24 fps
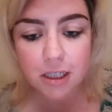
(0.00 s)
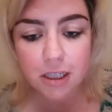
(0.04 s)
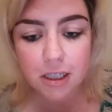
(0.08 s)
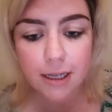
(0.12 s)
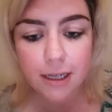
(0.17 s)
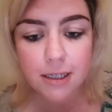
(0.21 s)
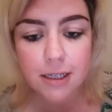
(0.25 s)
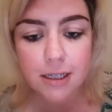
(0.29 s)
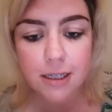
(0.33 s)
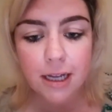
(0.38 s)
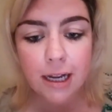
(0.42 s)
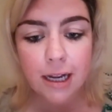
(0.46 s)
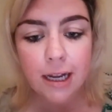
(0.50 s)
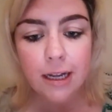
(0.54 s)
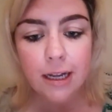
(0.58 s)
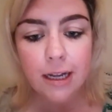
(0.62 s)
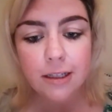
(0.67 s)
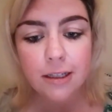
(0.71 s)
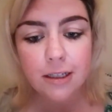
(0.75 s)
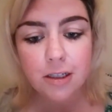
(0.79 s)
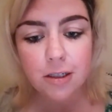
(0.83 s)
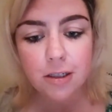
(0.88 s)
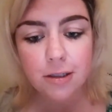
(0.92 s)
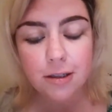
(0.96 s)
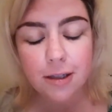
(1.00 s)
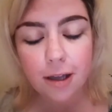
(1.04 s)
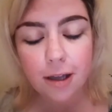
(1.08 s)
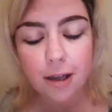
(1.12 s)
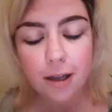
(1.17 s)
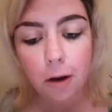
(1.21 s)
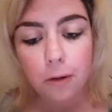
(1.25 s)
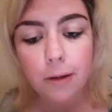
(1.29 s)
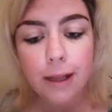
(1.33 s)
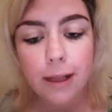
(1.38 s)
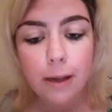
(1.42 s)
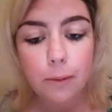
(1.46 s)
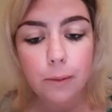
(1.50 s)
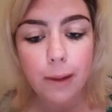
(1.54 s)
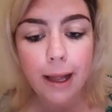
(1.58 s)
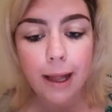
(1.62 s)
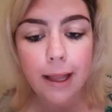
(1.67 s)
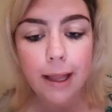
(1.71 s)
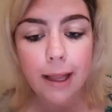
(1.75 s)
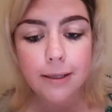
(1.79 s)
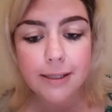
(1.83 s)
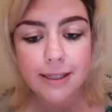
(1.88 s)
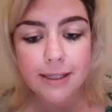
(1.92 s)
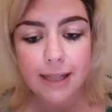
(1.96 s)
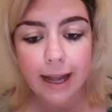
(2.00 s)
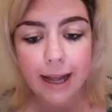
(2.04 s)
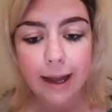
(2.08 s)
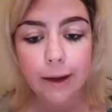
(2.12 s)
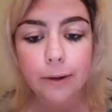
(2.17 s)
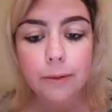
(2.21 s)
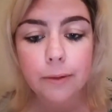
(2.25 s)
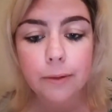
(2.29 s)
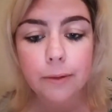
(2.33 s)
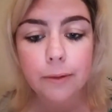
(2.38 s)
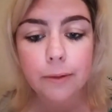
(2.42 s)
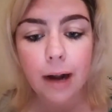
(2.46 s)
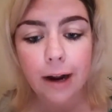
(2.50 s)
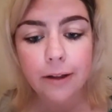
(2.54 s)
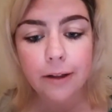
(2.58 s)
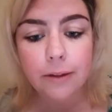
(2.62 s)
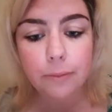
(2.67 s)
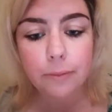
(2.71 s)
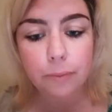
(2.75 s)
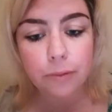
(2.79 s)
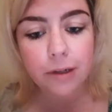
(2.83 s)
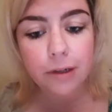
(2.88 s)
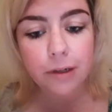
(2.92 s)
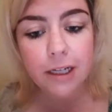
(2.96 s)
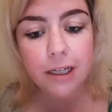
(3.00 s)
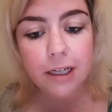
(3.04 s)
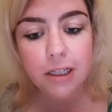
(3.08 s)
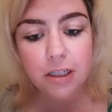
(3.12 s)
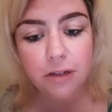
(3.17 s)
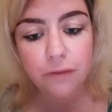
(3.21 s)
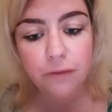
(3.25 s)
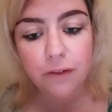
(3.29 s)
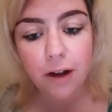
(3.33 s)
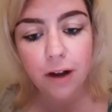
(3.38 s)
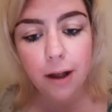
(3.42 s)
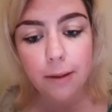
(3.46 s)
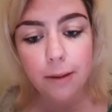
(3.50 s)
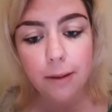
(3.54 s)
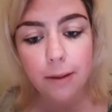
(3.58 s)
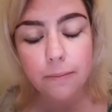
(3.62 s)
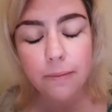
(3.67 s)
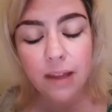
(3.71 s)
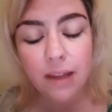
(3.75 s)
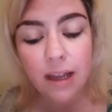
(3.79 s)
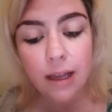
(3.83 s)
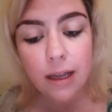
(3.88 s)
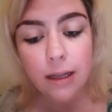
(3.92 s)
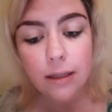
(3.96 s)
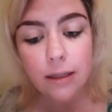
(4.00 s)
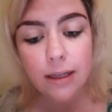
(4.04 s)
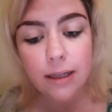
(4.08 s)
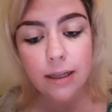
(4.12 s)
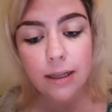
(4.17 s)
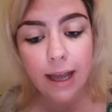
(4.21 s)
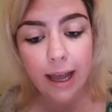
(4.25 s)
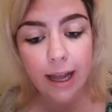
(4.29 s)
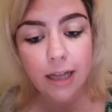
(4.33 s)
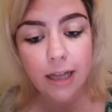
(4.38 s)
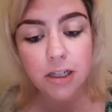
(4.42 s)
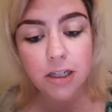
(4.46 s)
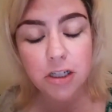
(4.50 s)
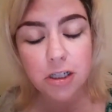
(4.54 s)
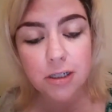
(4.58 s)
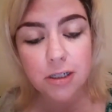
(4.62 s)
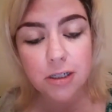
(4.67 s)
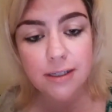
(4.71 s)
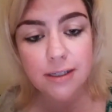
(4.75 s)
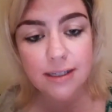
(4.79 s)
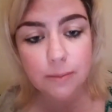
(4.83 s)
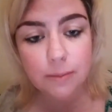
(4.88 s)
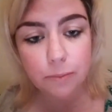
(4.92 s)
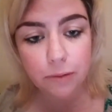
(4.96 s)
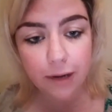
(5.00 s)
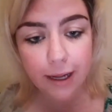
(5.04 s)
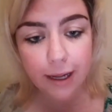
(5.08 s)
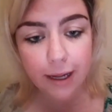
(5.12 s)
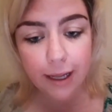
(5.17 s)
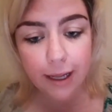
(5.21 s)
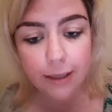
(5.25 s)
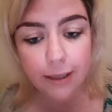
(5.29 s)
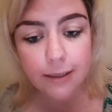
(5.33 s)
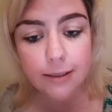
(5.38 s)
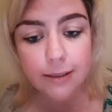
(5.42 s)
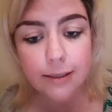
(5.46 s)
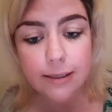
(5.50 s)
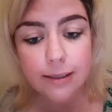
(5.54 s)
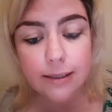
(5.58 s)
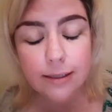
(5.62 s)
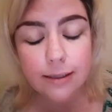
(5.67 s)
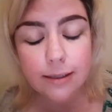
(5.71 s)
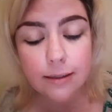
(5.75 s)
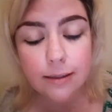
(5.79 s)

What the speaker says: And the holy wells now are the bridge from the ancient springs